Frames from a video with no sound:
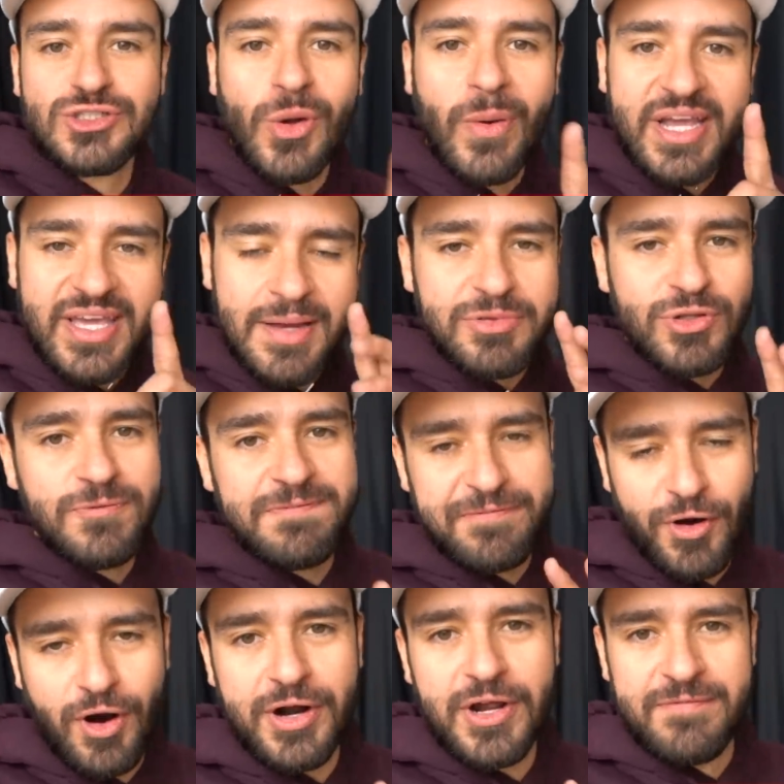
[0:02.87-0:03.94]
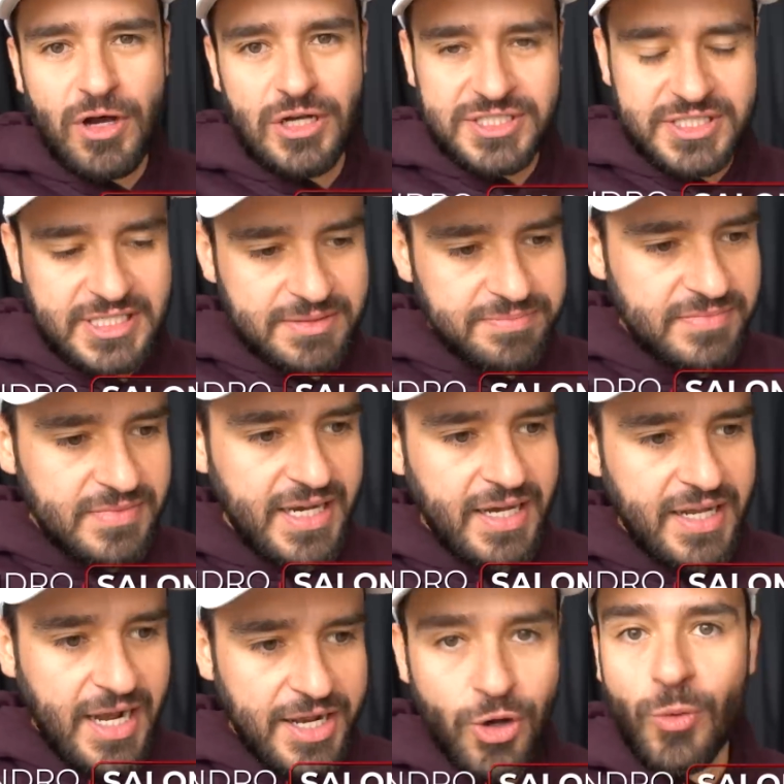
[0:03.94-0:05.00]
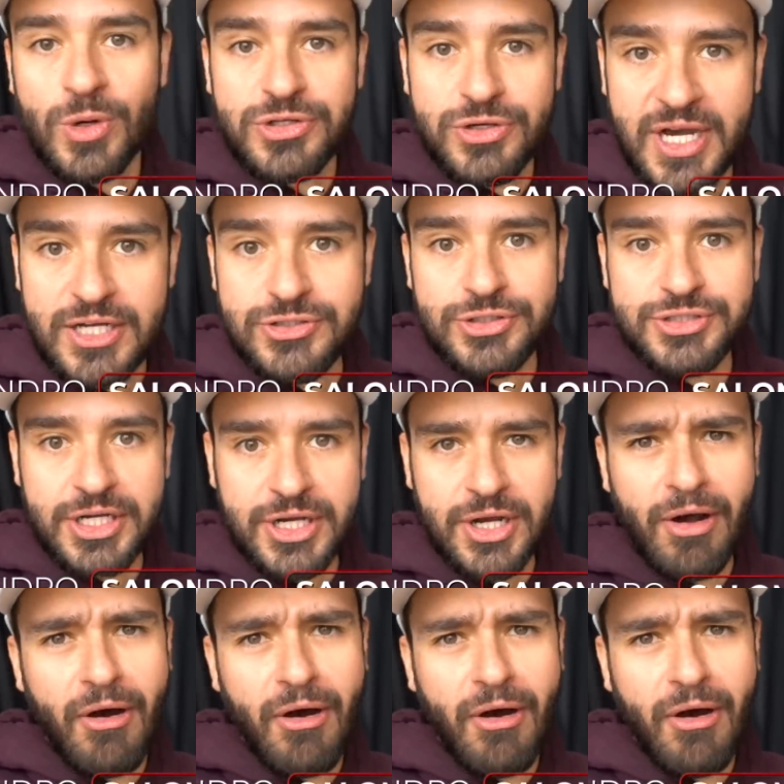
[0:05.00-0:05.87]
So I came to Ferrari of Austin, and I know what you guys are thinking.